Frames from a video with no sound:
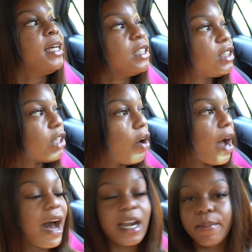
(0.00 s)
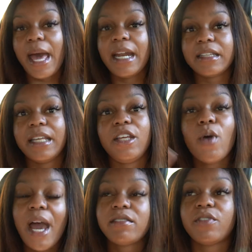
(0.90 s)
So automatically you
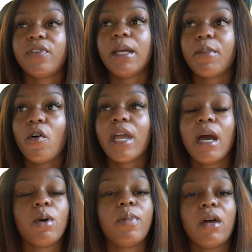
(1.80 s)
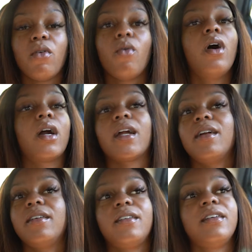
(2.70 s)
have to fill up your camelback with water.
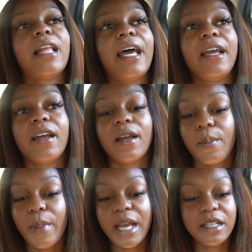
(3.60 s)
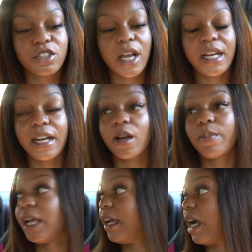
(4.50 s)
Like, basic training, they're
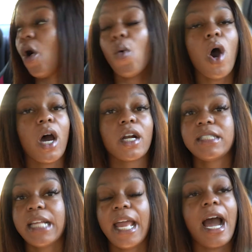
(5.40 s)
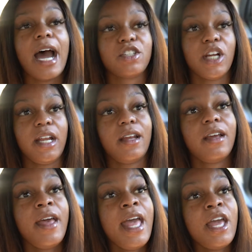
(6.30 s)
big on water, staying hydrated.
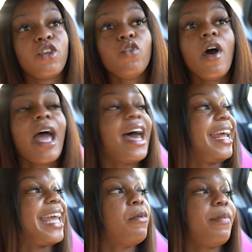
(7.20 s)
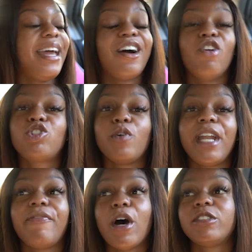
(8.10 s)
You gonna have that camelback on
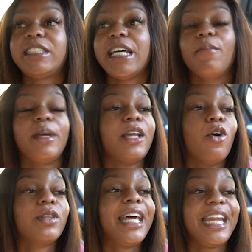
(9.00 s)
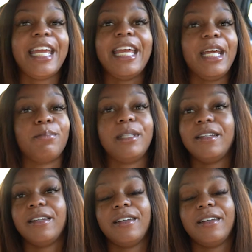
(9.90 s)
twenty-four seven. Don't let it get empty.